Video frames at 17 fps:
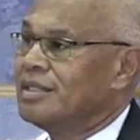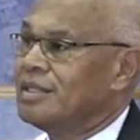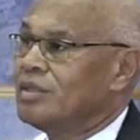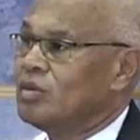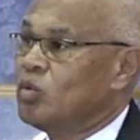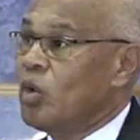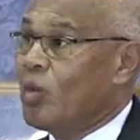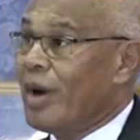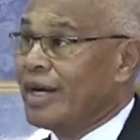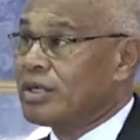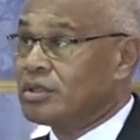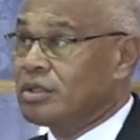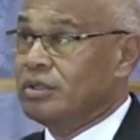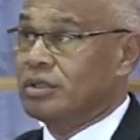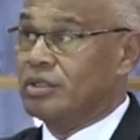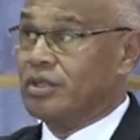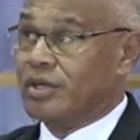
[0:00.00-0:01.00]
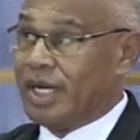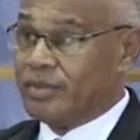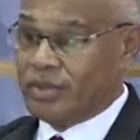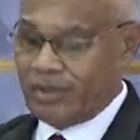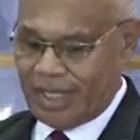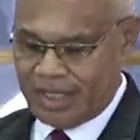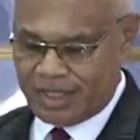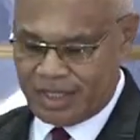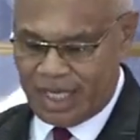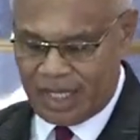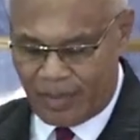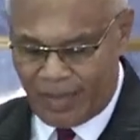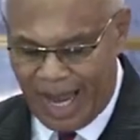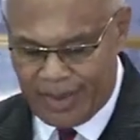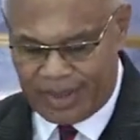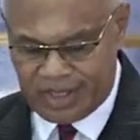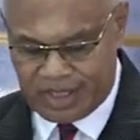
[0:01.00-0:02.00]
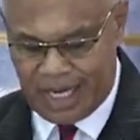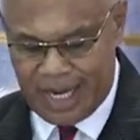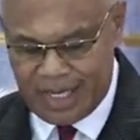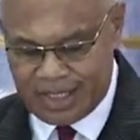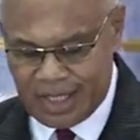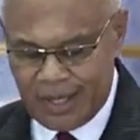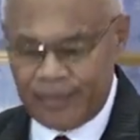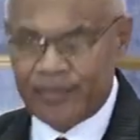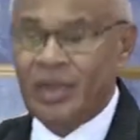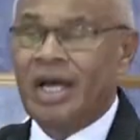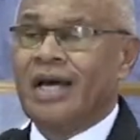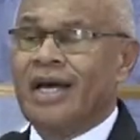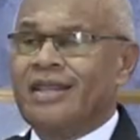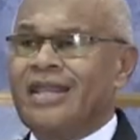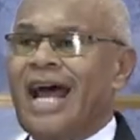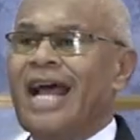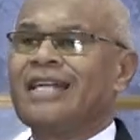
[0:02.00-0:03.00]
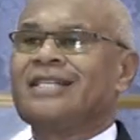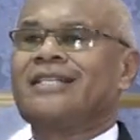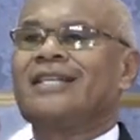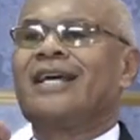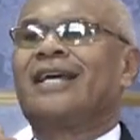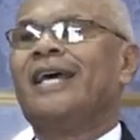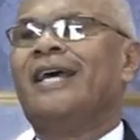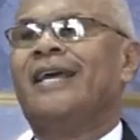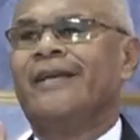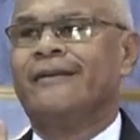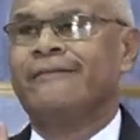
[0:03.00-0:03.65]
We want good to come to us. And the Bible says, that's the key